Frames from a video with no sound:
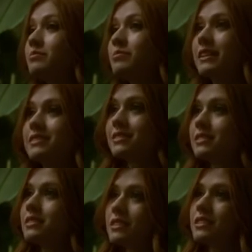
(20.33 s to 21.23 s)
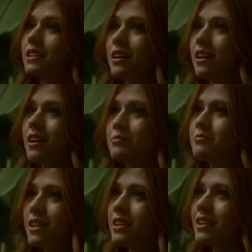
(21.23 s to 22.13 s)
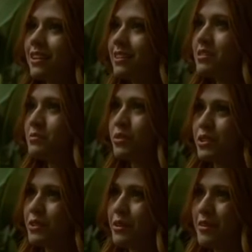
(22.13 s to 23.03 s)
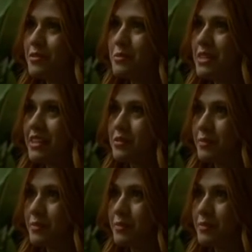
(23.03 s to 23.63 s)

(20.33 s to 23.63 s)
but I'm not a kid anymore. You don't have to protect